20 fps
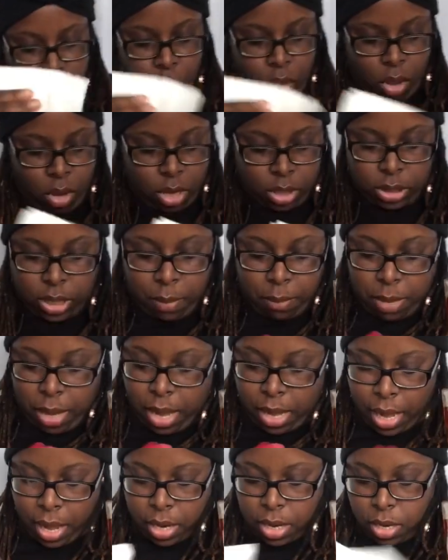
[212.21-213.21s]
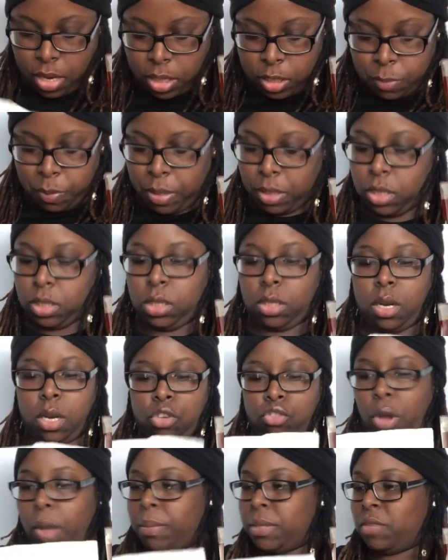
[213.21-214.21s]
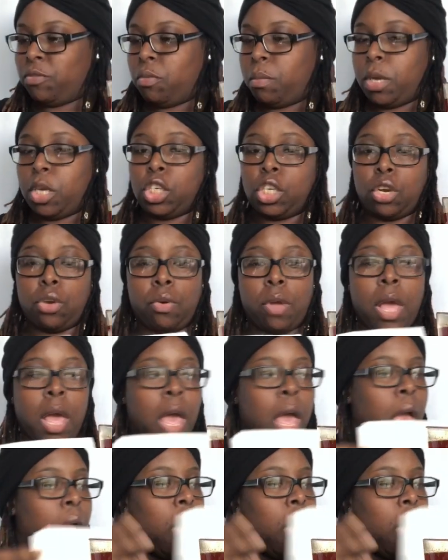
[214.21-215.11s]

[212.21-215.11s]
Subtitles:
Yo, because I'm like, I didn't expect to start dropping stuff on my shirt.